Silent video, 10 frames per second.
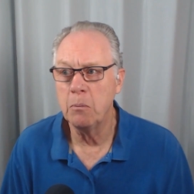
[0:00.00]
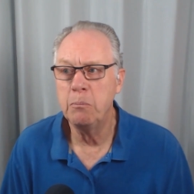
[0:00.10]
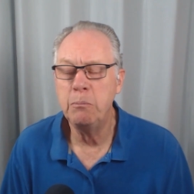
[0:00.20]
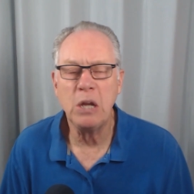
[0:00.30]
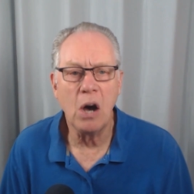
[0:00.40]

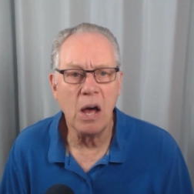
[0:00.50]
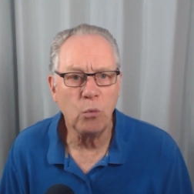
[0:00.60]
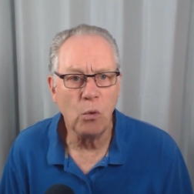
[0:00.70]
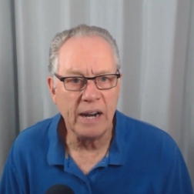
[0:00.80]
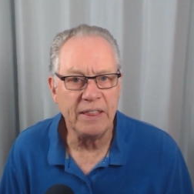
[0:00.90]
beyond
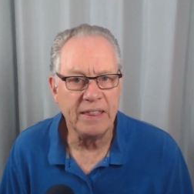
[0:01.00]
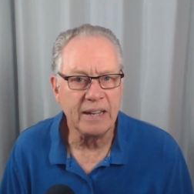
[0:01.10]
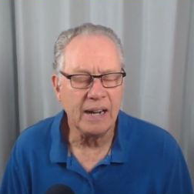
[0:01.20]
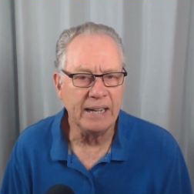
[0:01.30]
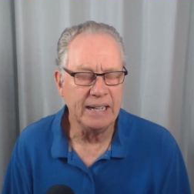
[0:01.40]
what I
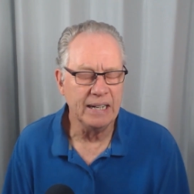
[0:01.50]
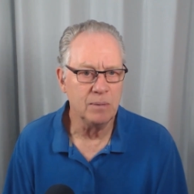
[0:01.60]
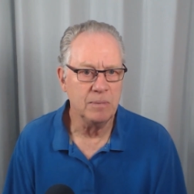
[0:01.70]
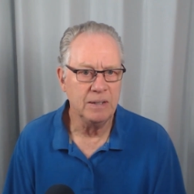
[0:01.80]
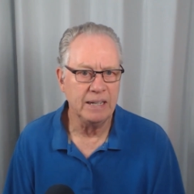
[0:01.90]
think I
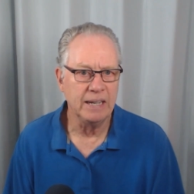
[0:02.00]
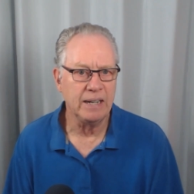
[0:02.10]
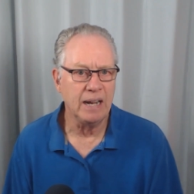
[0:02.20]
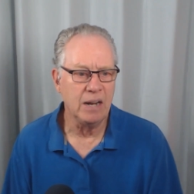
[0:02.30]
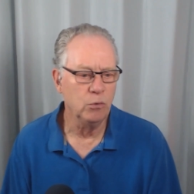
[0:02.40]
am? And
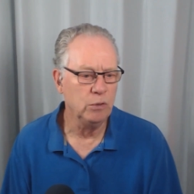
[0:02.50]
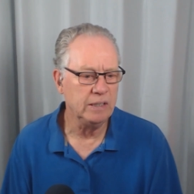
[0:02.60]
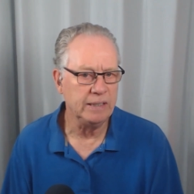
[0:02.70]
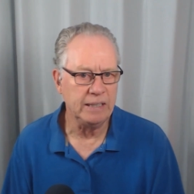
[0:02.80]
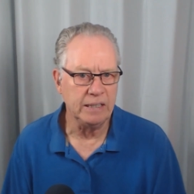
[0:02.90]
I
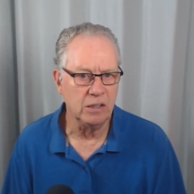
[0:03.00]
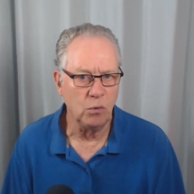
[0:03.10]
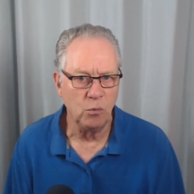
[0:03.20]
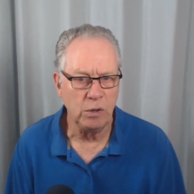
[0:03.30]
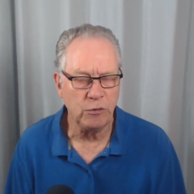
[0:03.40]
really,
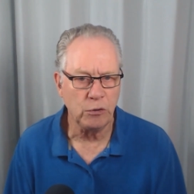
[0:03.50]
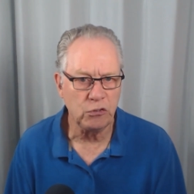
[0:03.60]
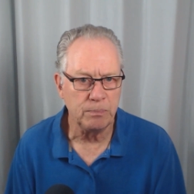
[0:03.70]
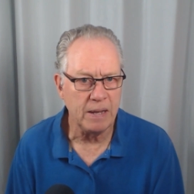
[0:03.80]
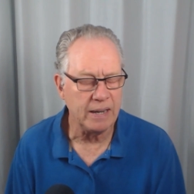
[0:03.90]
when we
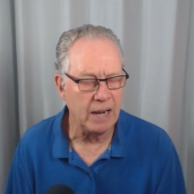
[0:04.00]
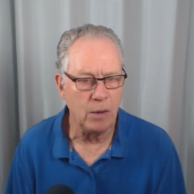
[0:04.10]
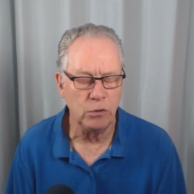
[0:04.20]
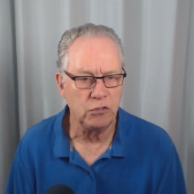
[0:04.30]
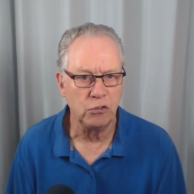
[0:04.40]
first met, I
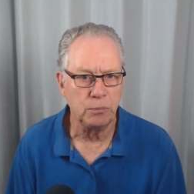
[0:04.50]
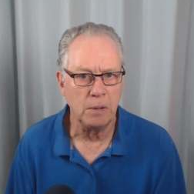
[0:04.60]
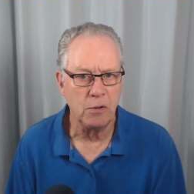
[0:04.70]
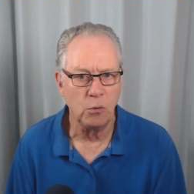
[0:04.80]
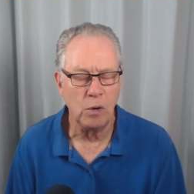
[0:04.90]
was just
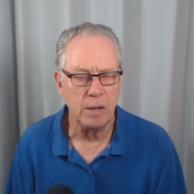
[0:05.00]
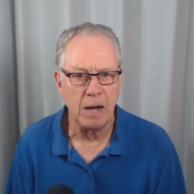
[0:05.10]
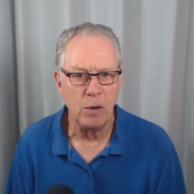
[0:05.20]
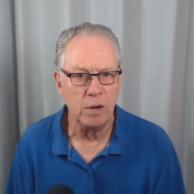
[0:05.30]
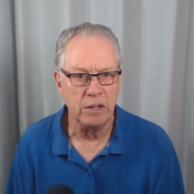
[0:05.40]
blown away
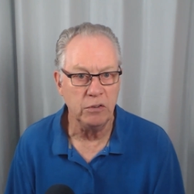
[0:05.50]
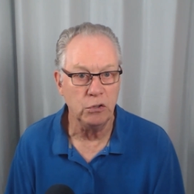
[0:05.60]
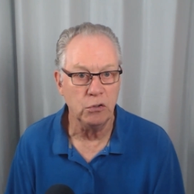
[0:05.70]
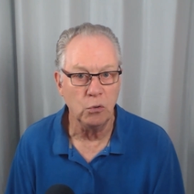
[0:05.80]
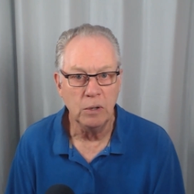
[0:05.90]
by what you
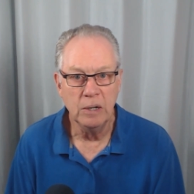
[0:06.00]
do,